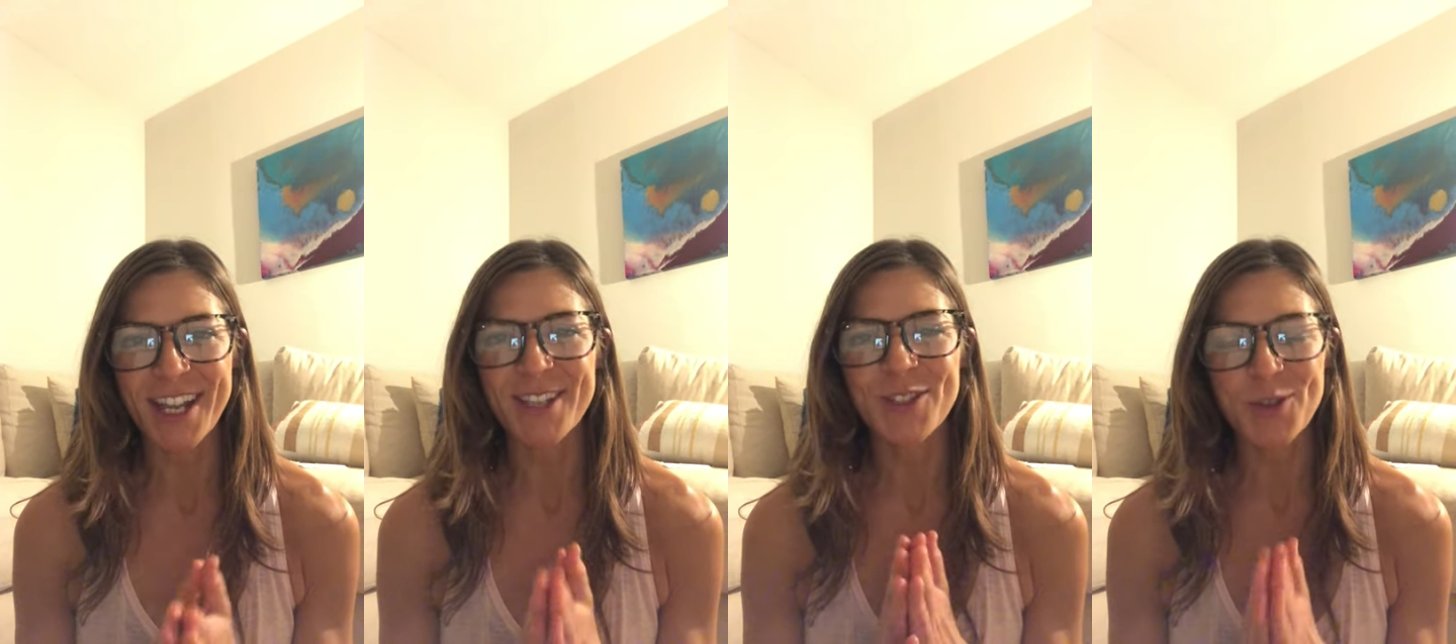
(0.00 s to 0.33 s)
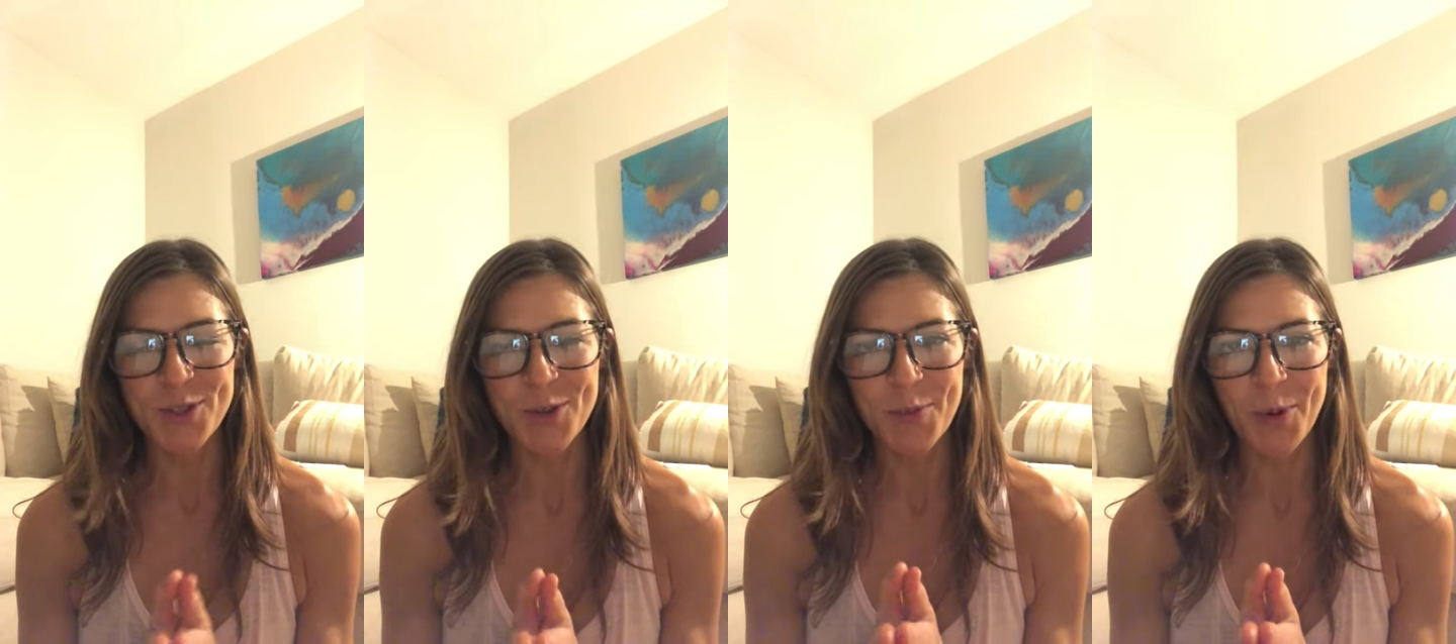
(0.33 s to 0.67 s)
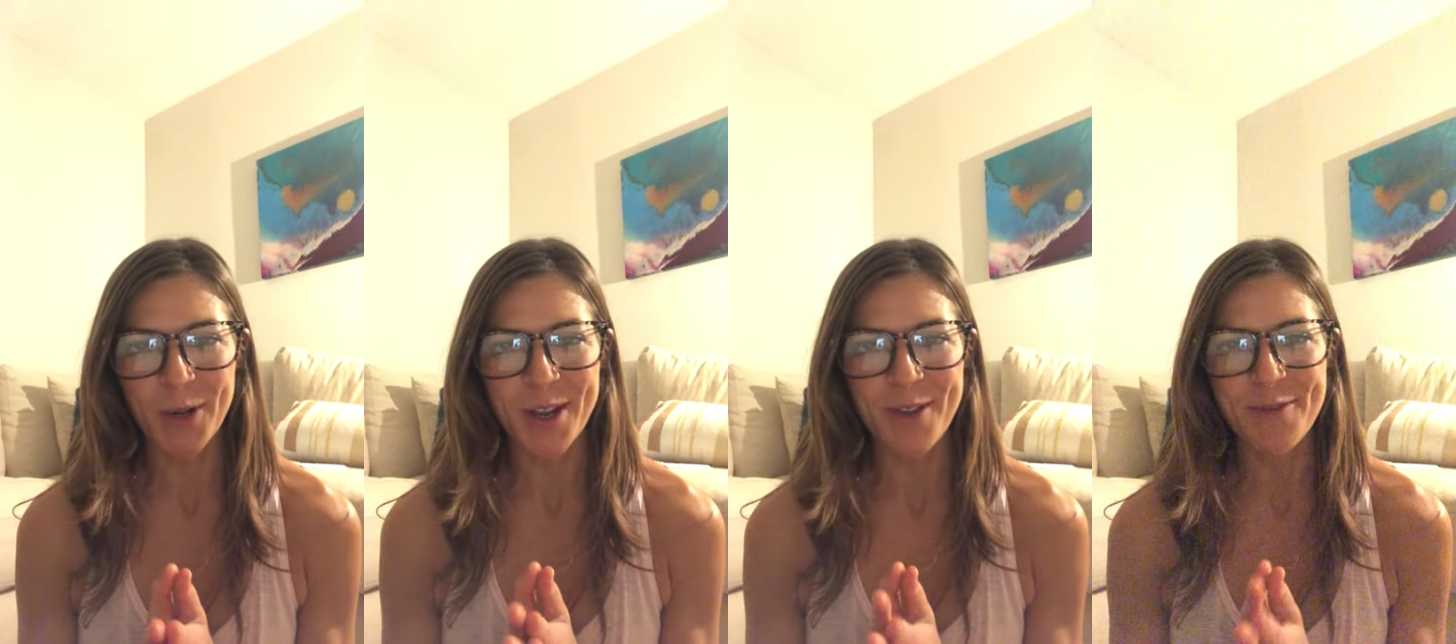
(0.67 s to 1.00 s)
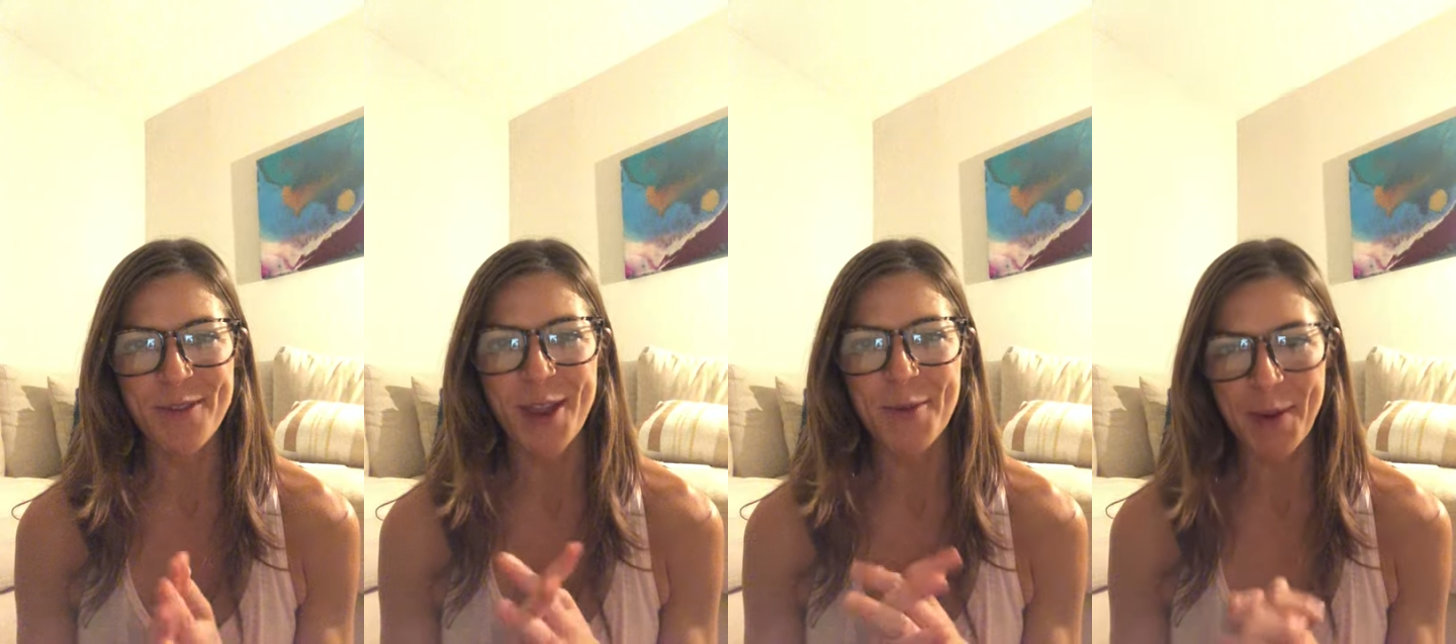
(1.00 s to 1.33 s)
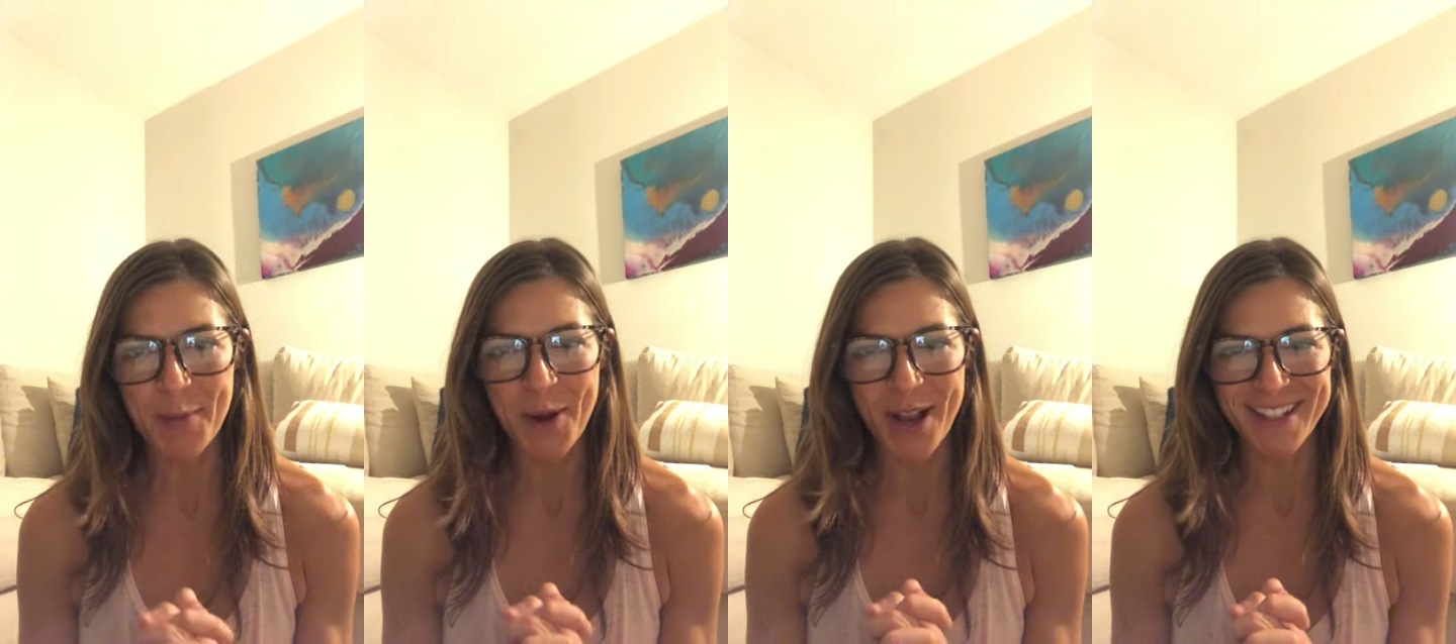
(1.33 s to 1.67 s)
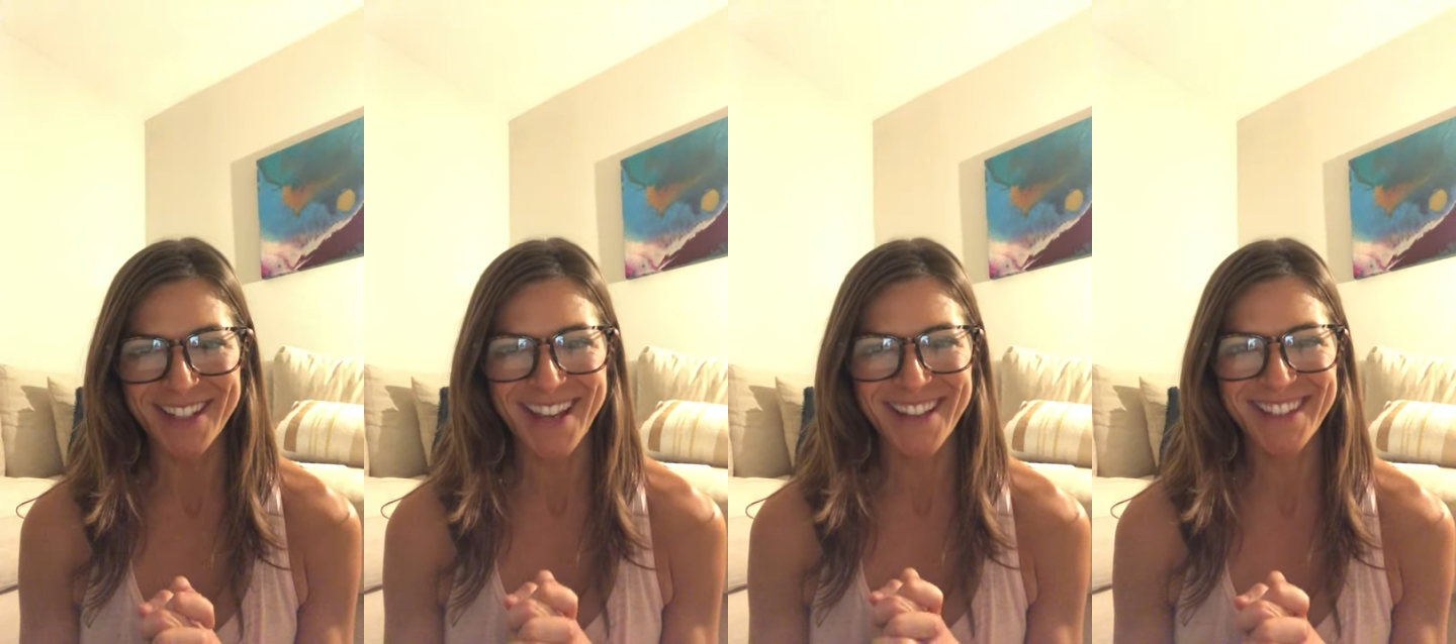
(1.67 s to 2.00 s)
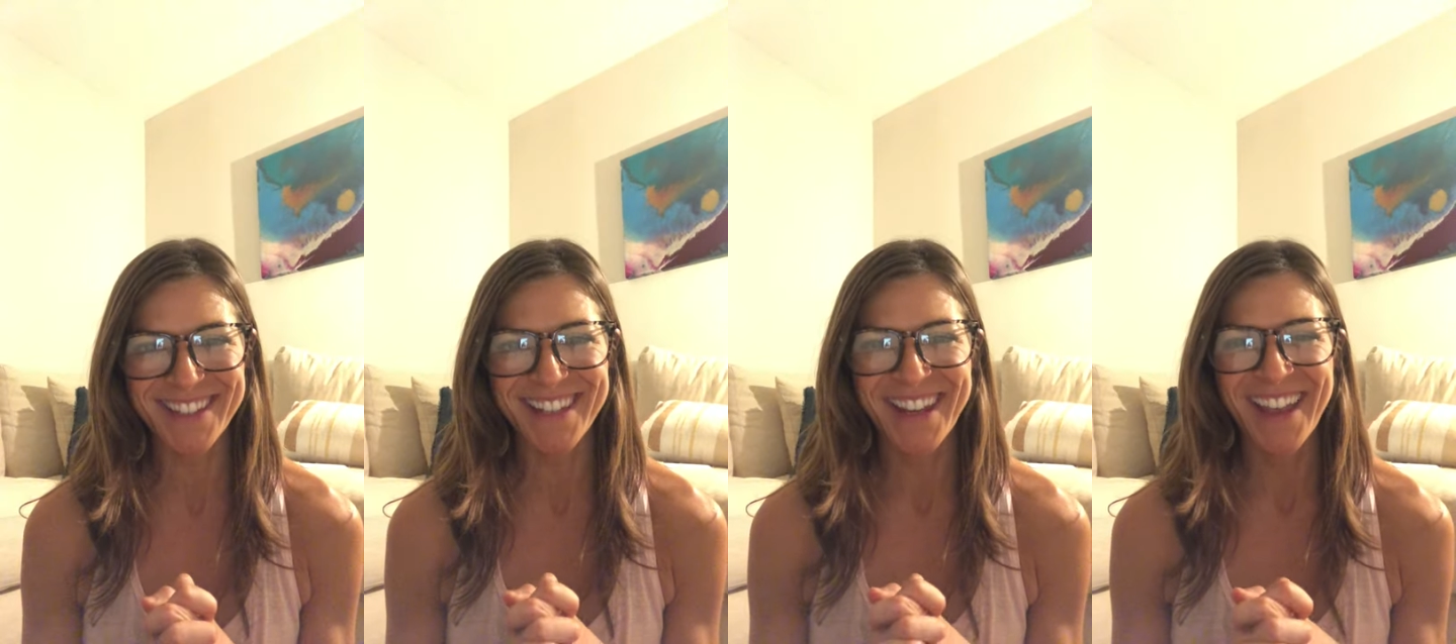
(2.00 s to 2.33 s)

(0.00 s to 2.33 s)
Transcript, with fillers: and so supportive in my process.